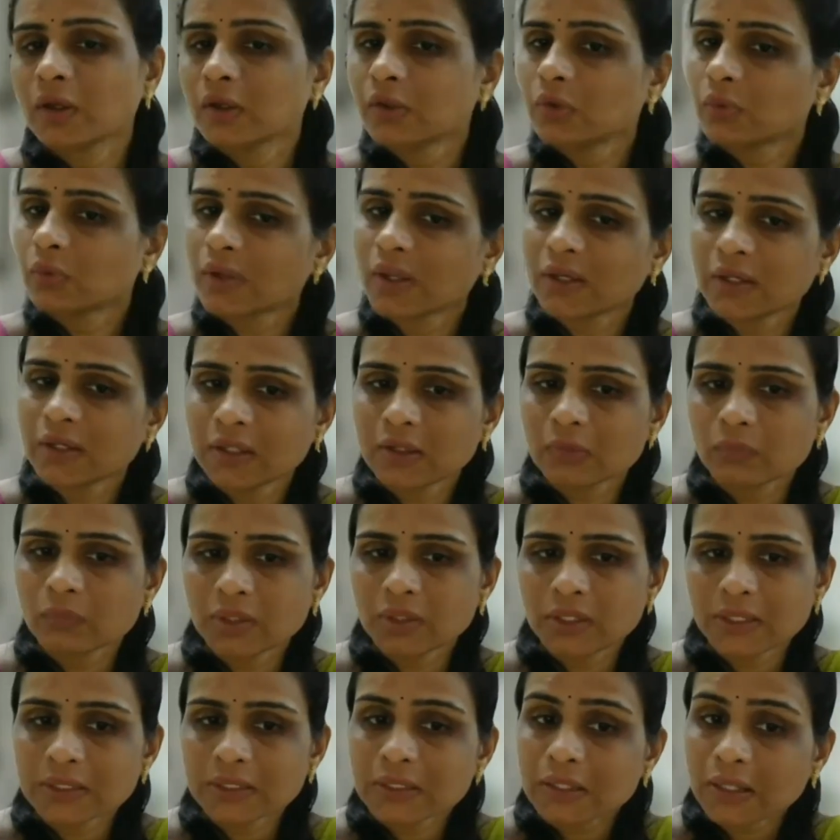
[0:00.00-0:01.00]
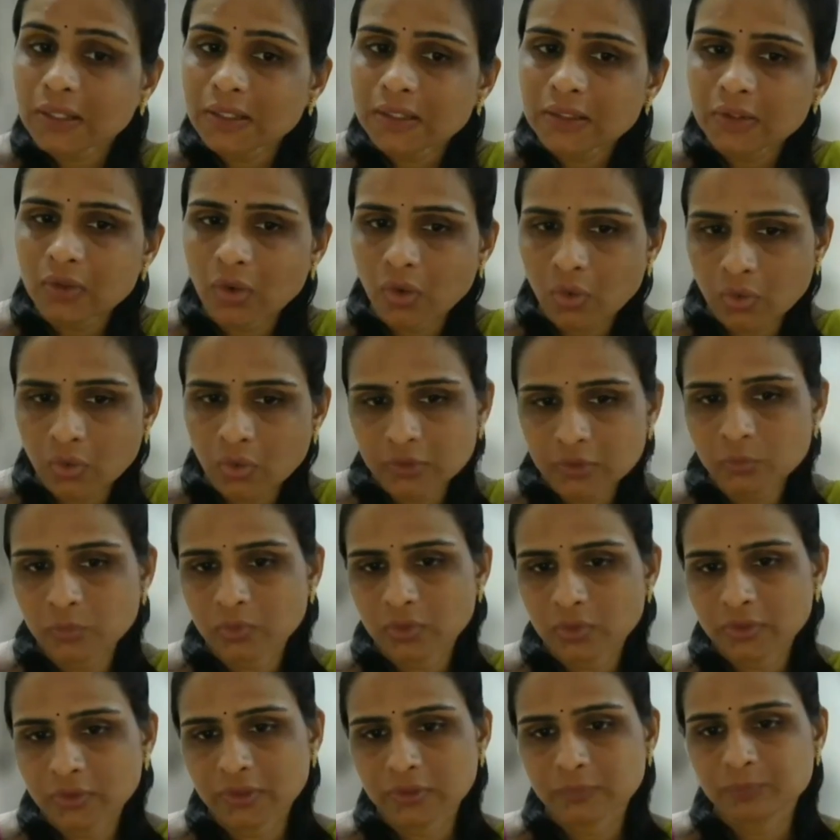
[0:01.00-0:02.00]
You can equally try olive
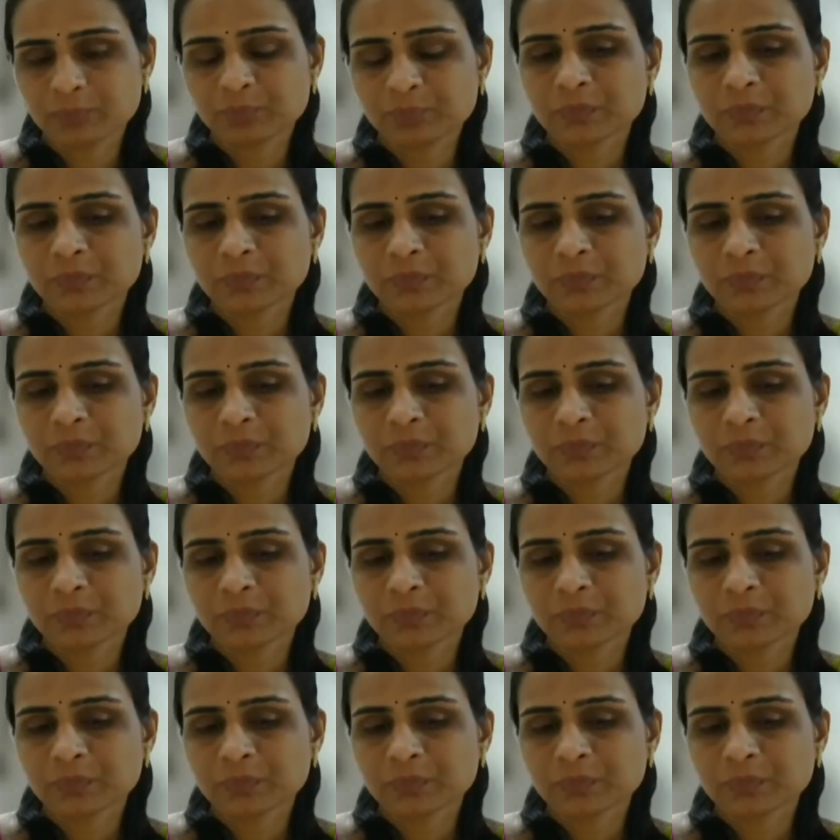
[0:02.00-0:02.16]
oil.